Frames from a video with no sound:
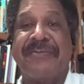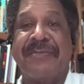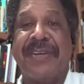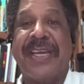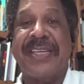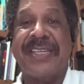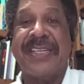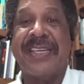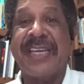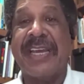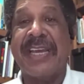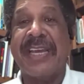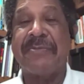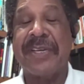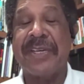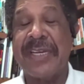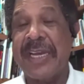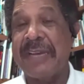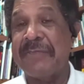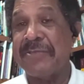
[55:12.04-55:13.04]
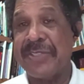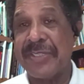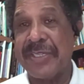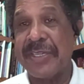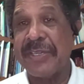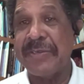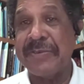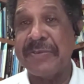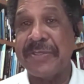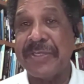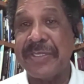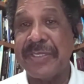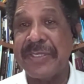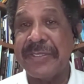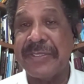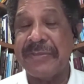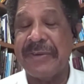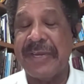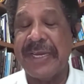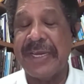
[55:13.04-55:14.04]
right, in our
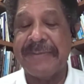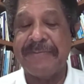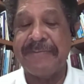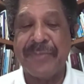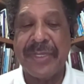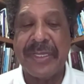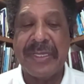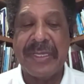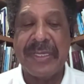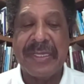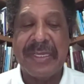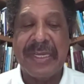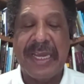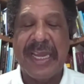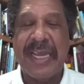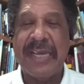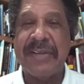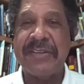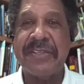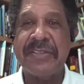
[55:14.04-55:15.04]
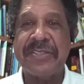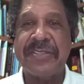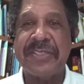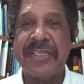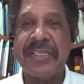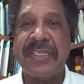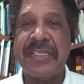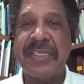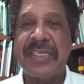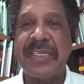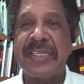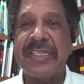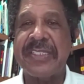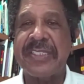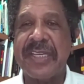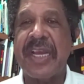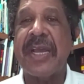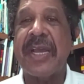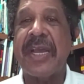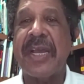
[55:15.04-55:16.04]
schools, right? How do you see
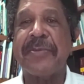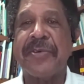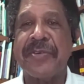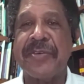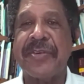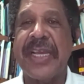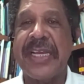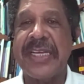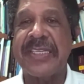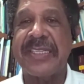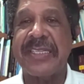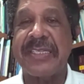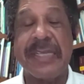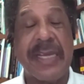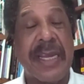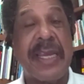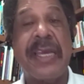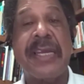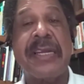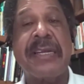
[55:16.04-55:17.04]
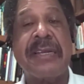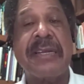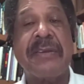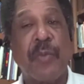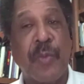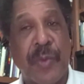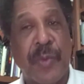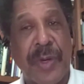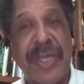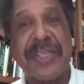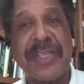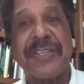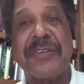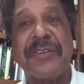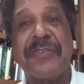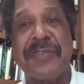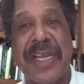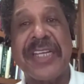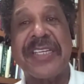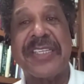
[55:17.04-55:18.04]
the job creation and wealth
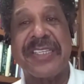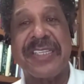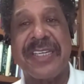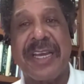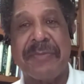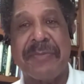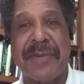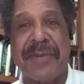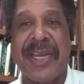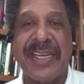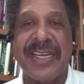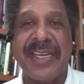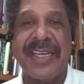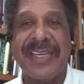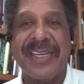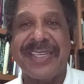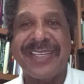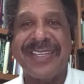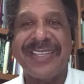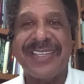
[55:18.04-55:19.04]
creation, I might add,